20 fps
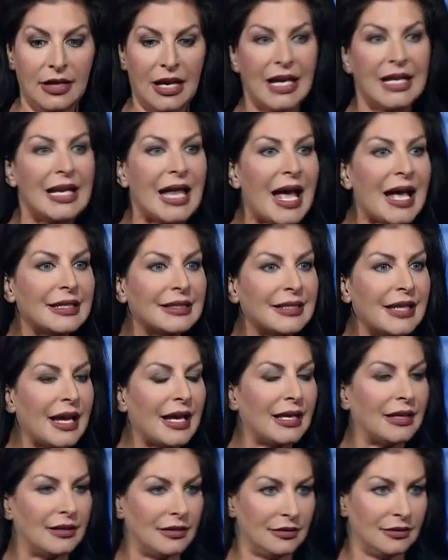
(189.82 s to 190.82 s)
An
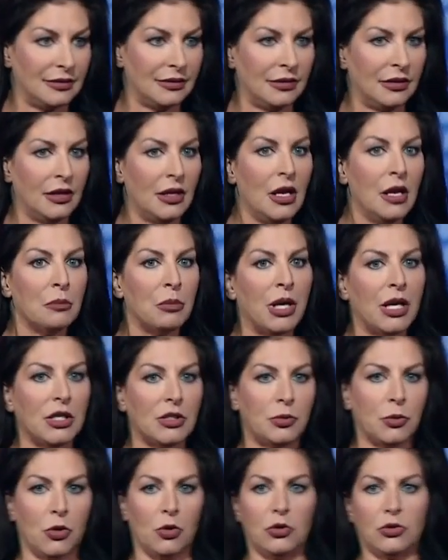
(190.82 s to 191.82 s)
essay. My
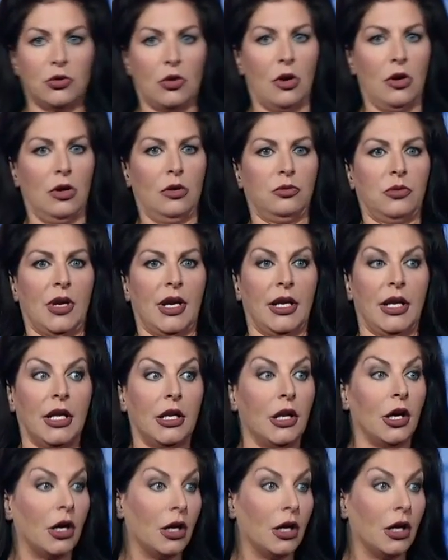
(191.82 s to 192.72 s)
husband goes, I'll write it.